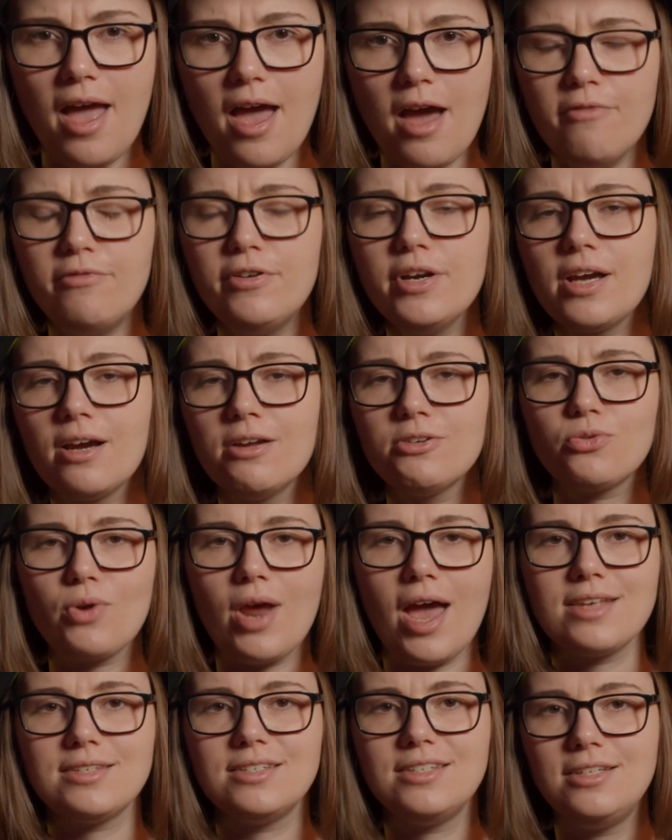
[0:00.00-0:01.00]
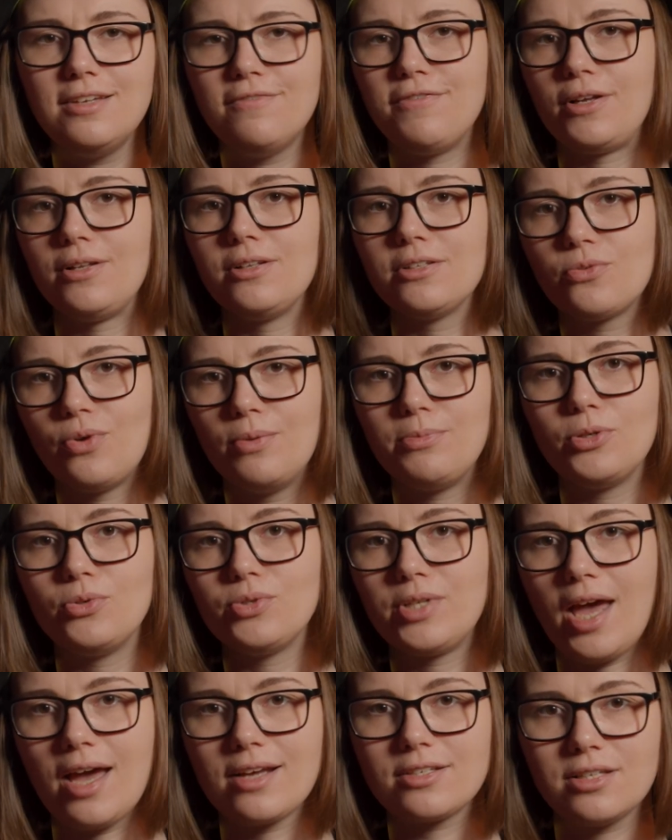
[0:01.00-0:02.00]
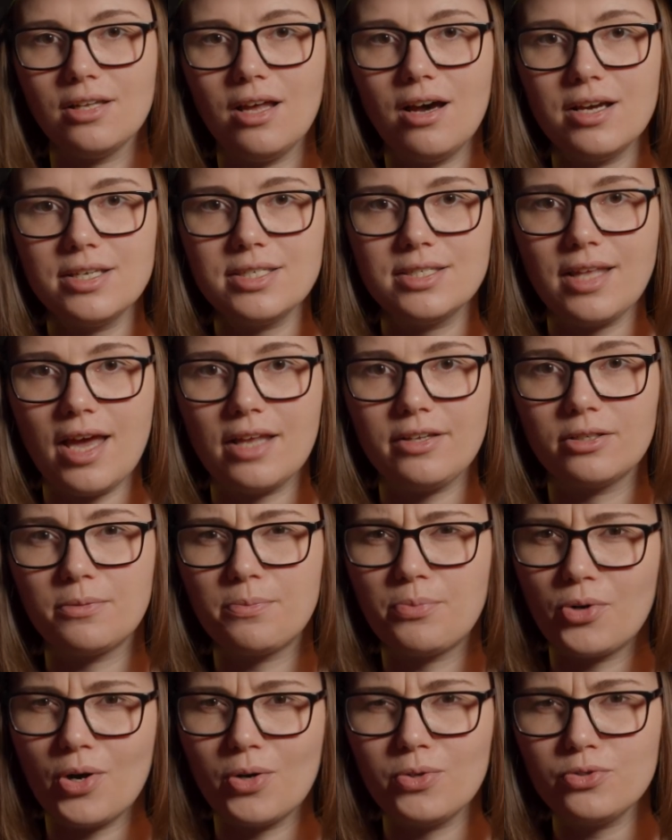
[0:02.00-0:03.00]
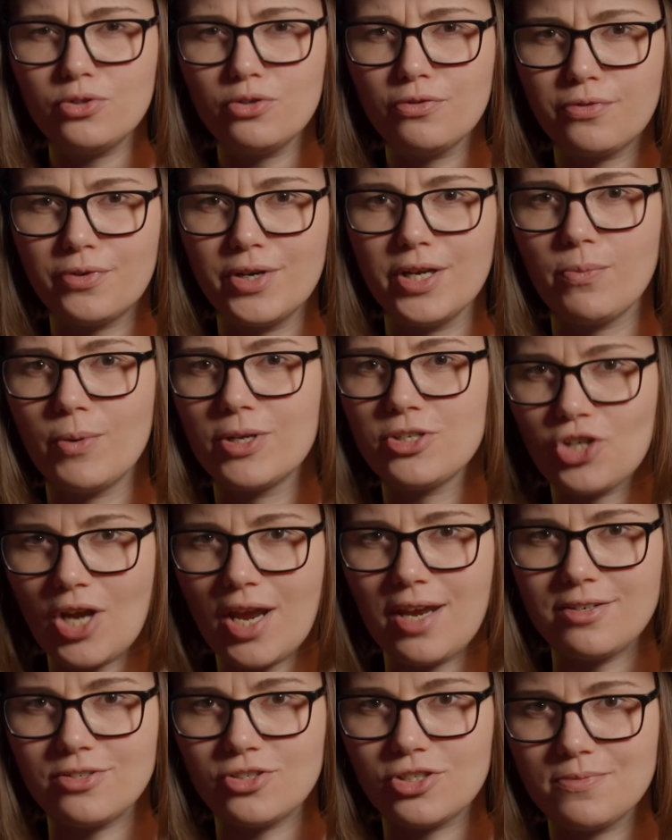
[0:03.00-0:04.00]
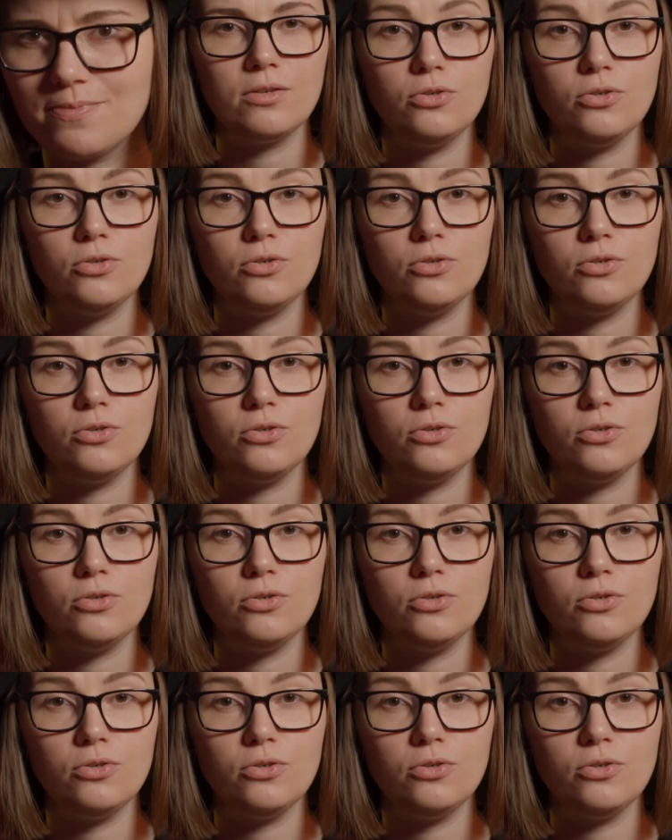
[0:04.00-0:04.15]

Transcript: Every country has difficult crypto tax laws that are prone to frequent change.